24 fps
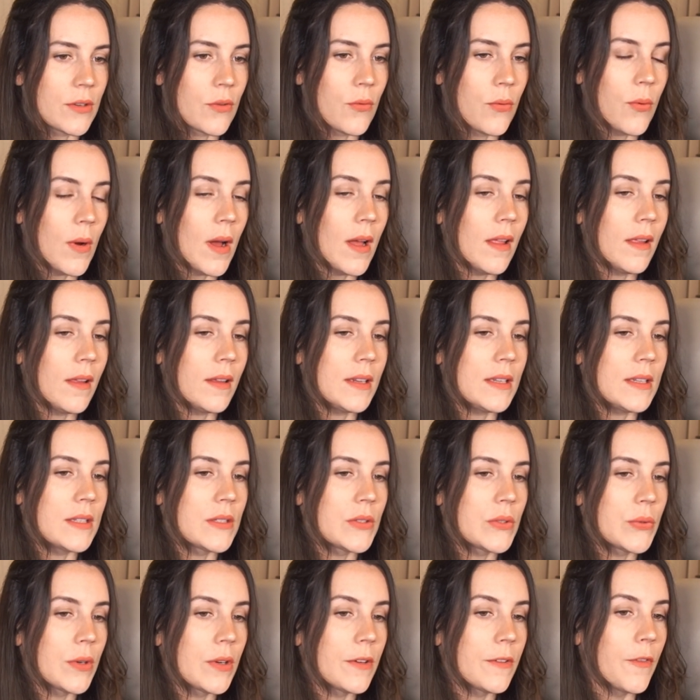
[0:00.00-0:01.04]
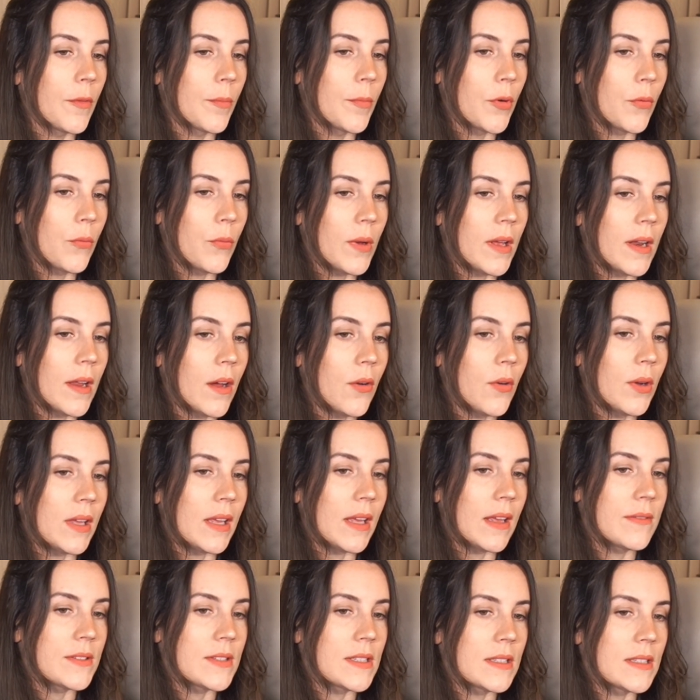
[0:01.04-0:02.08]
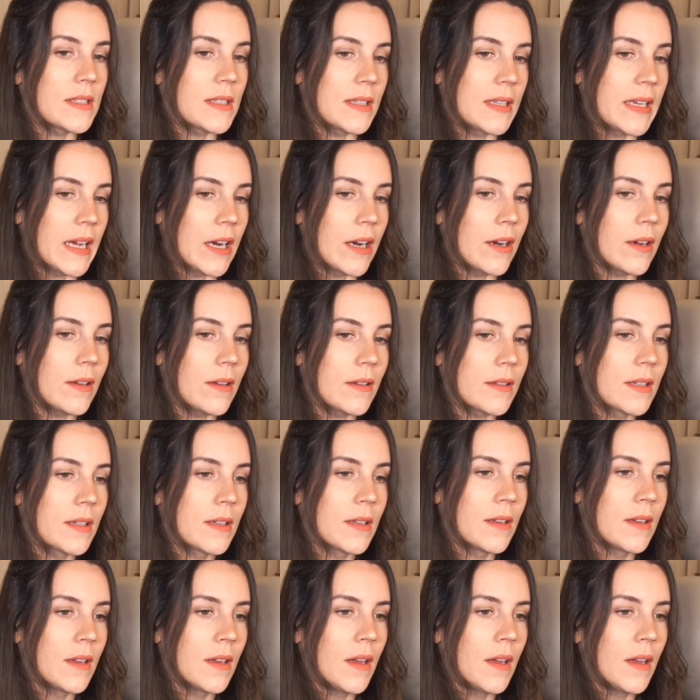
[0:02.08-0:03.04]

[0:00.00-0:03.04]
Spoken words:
a quality sword from a widow and gives it to Geralt.